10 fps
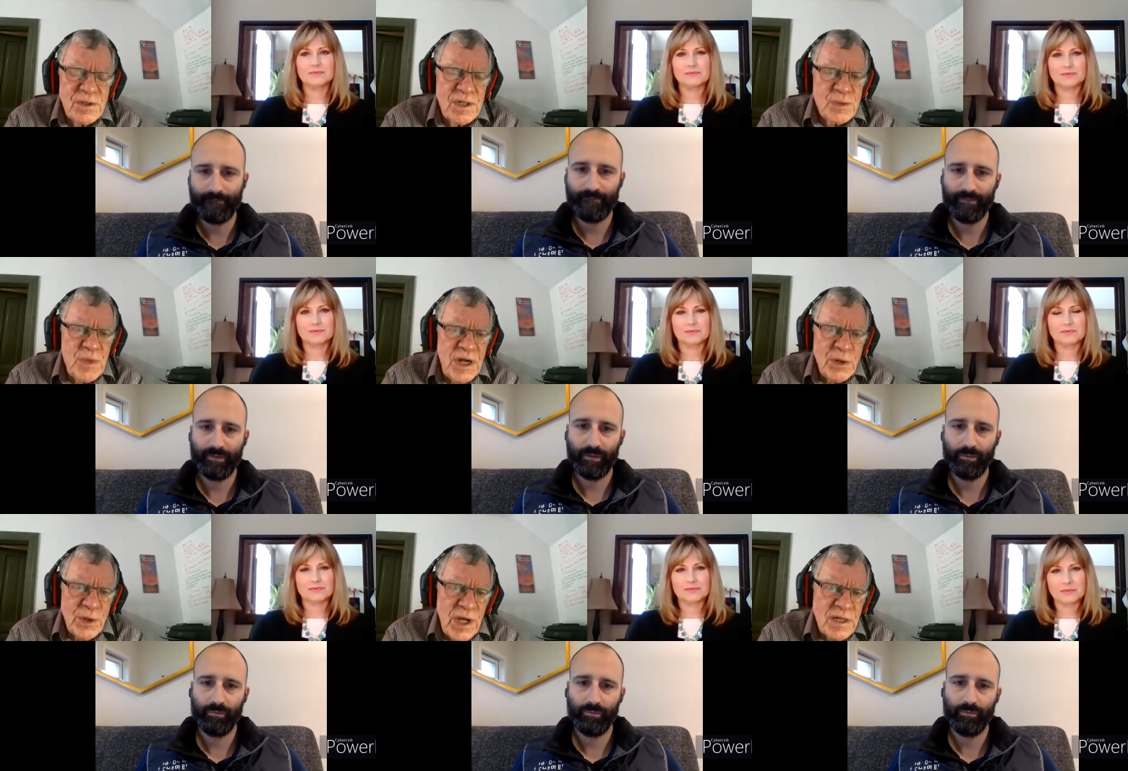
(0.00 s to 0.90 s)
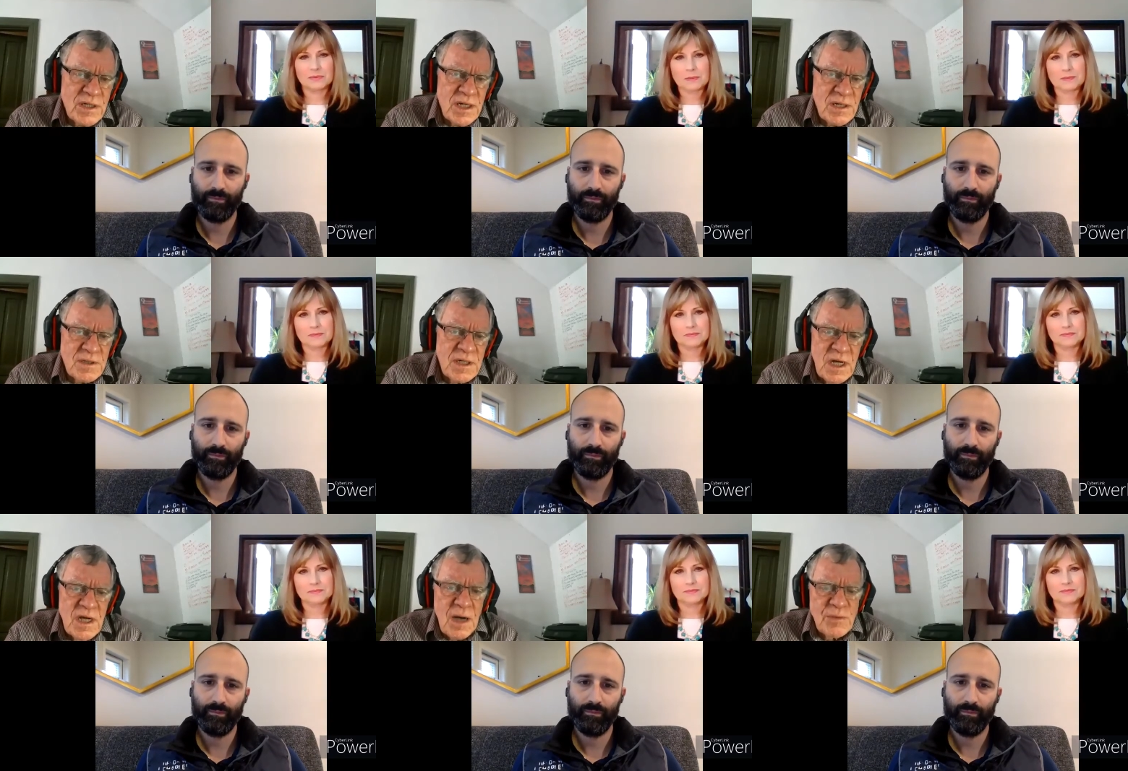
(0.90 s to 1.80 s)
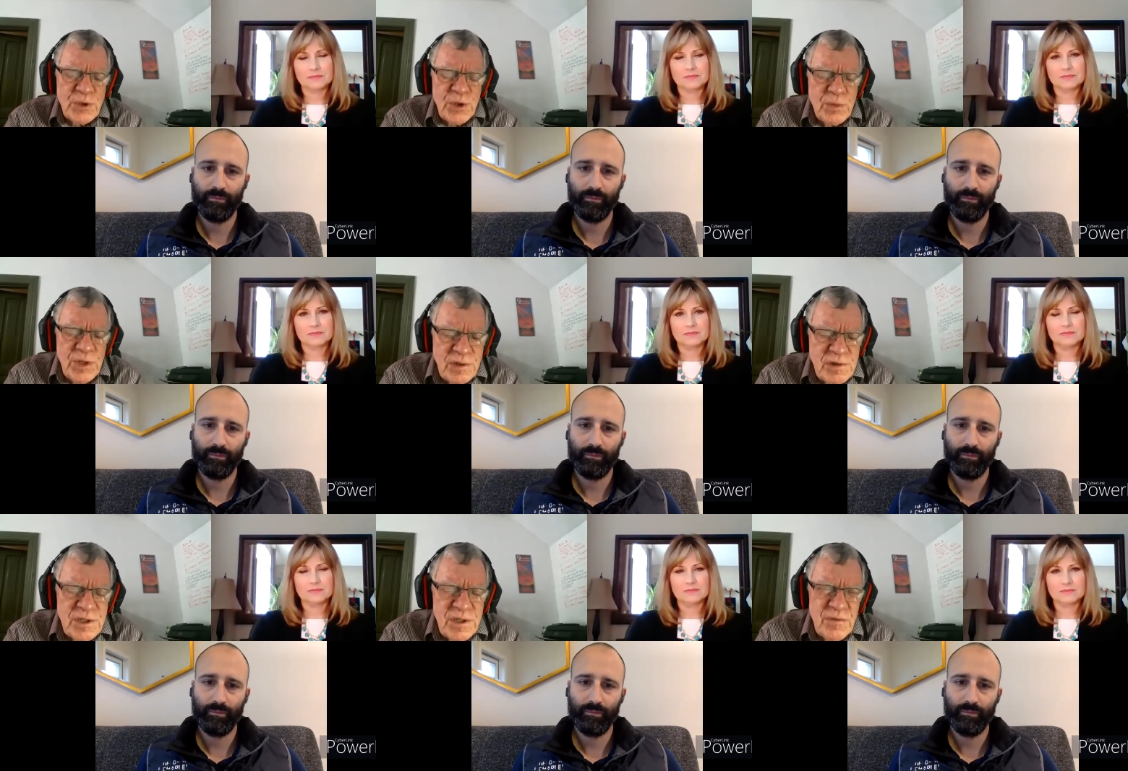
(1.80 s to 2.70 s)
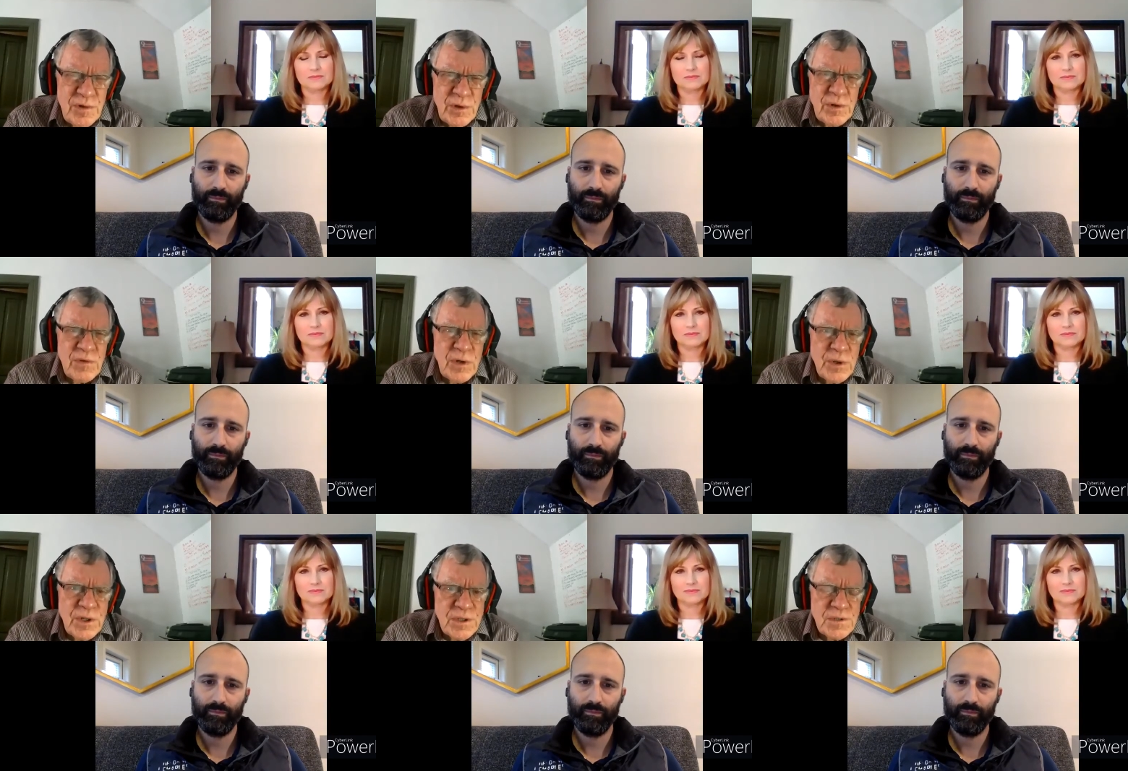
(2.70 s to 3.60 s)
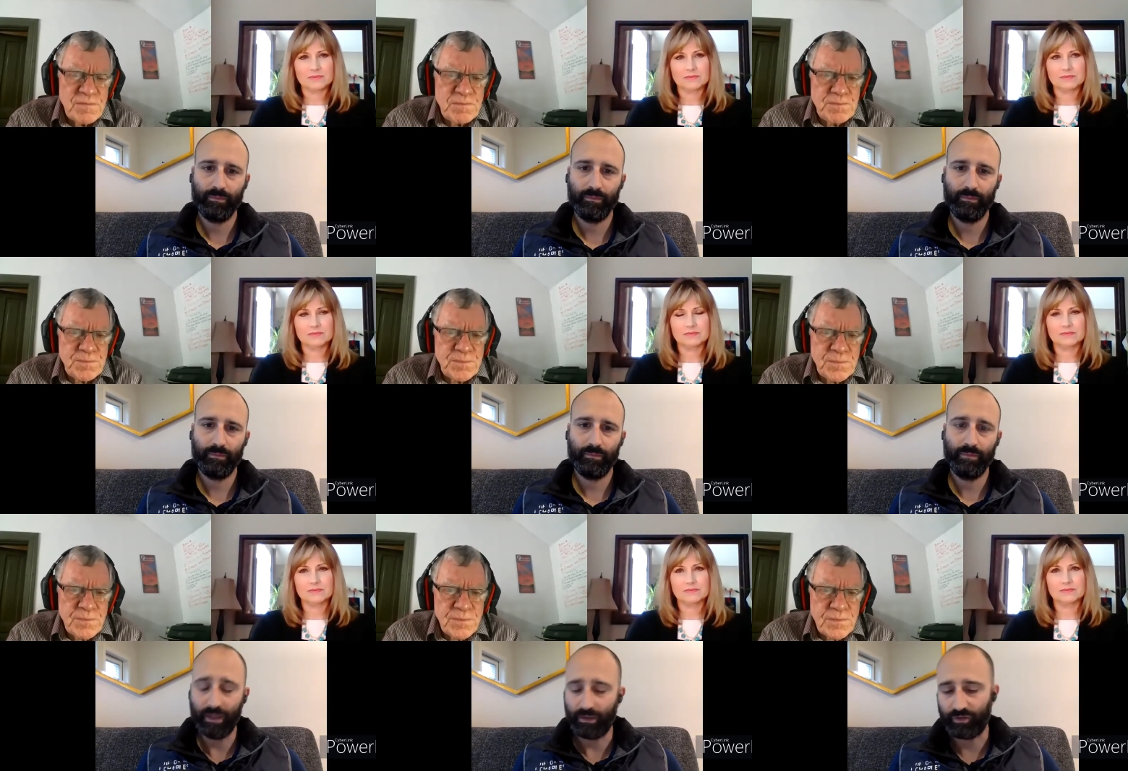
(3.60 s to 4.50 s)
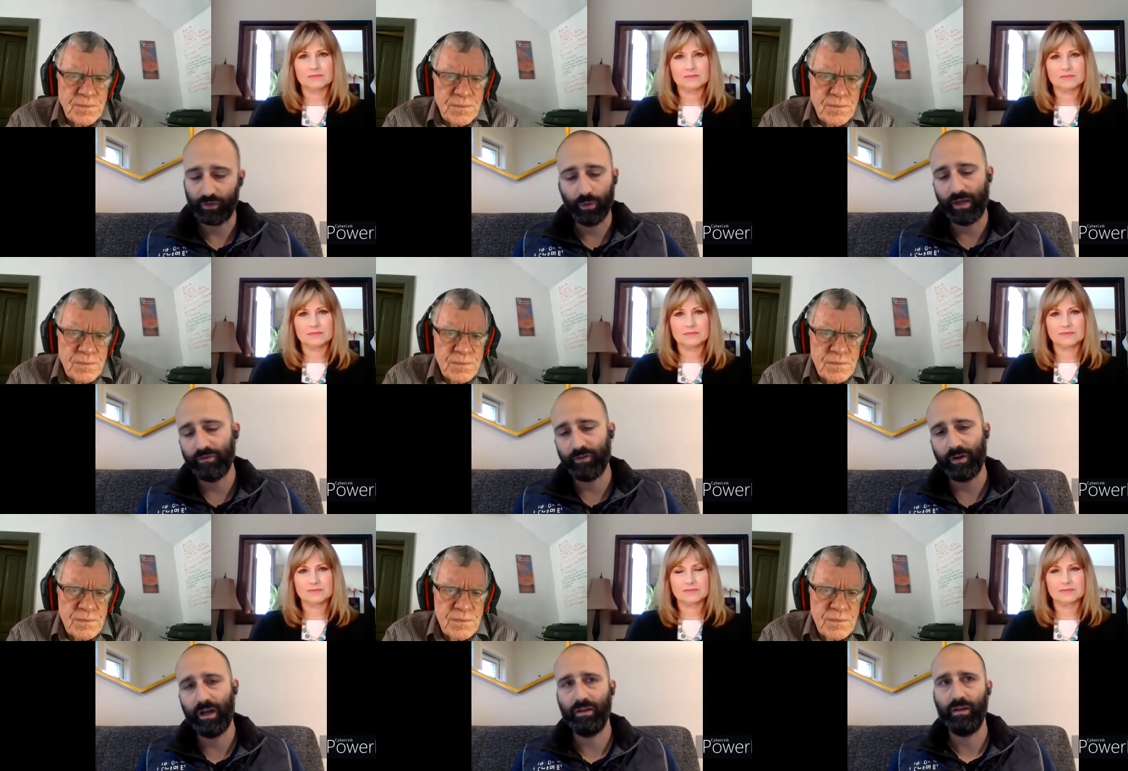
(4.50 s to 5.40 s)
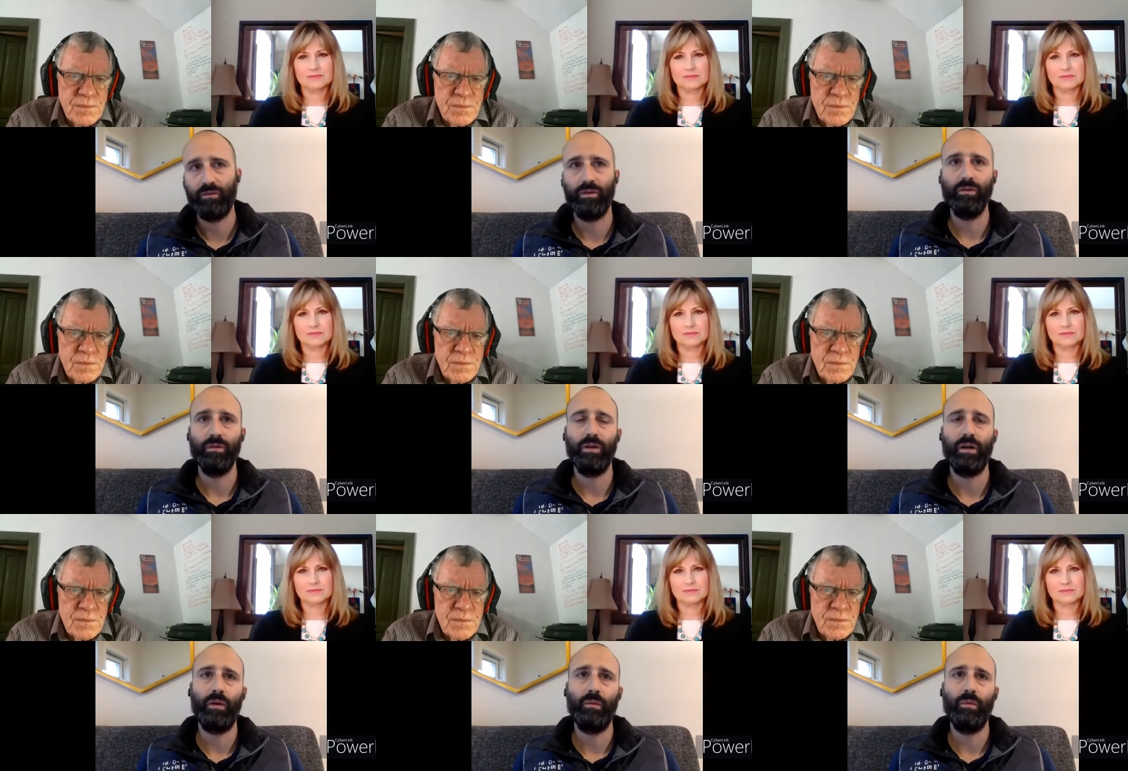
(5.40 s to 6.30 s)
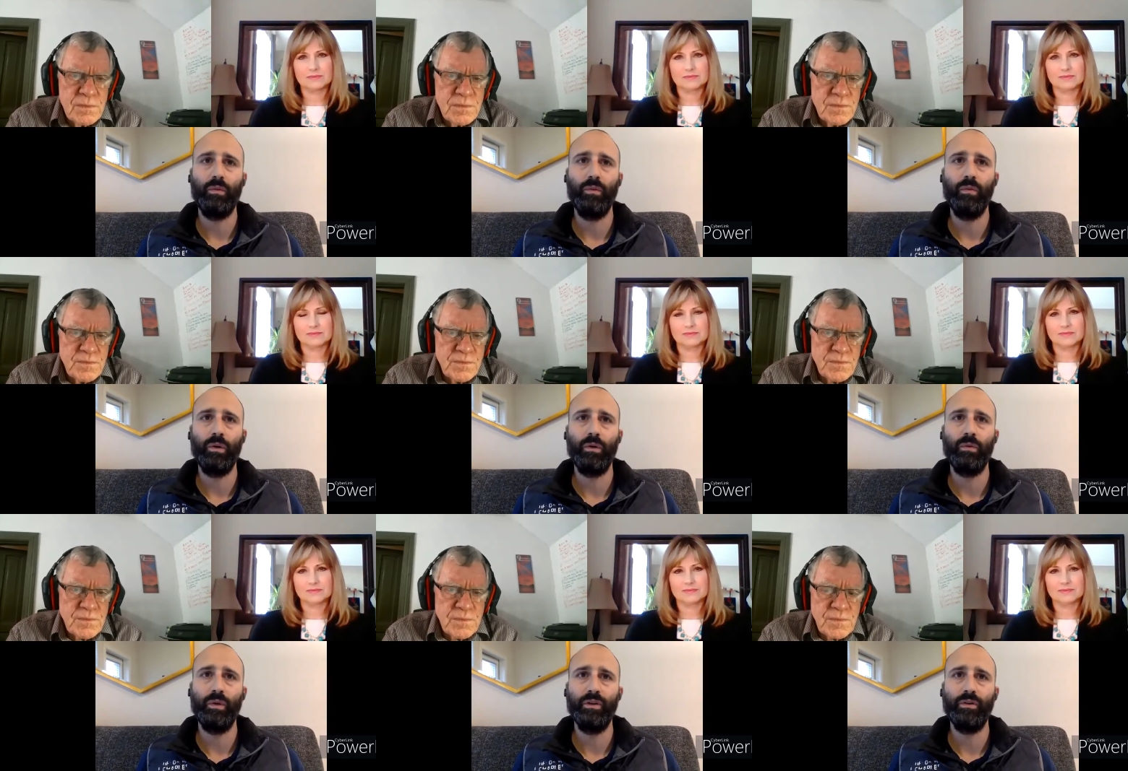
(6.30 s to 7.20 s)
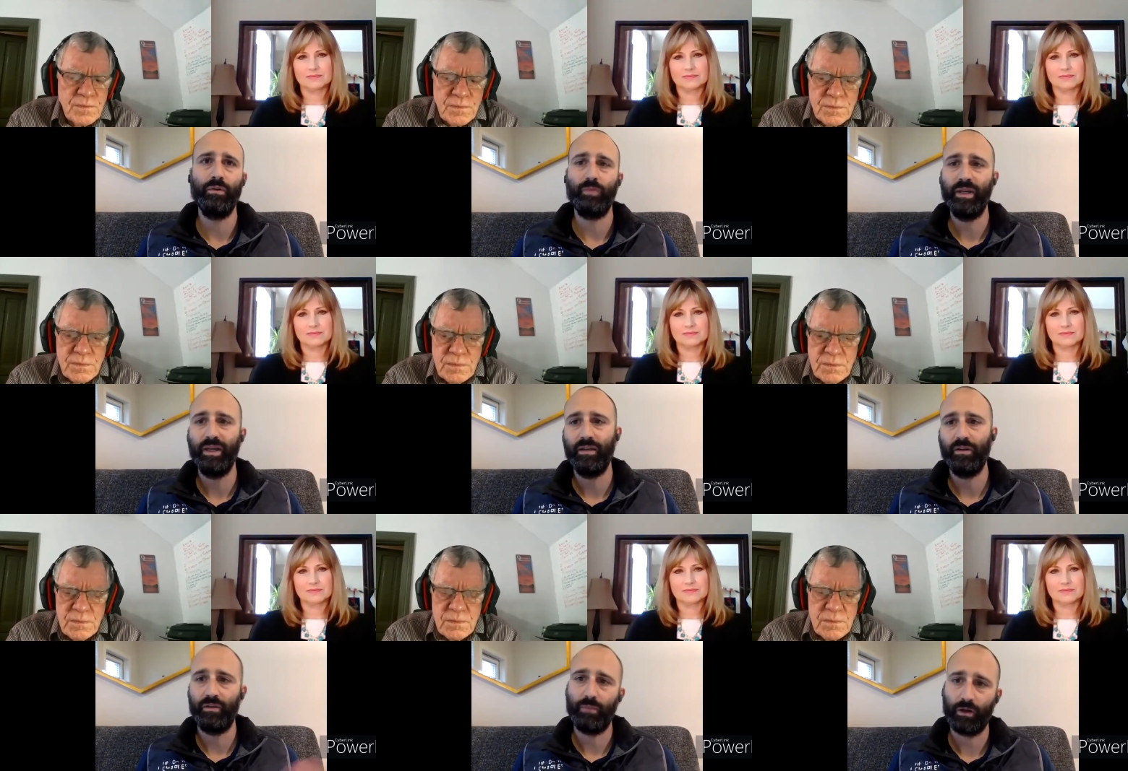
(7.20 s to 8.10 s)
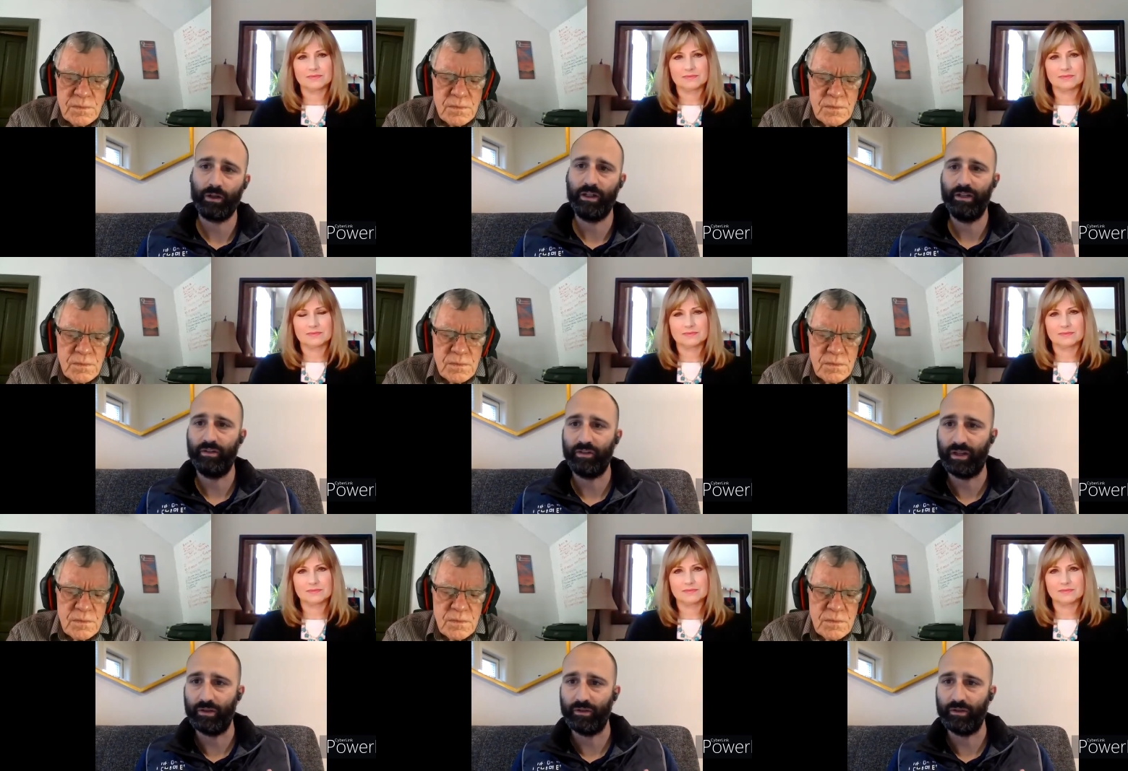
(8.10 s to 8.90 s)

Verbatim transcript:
Speaker 1: expand on that. And I'm sure it'll be interesting for a lot of our audience.
Speaker 2: Yeah, so at a very high level, what we do is we handle the marketing and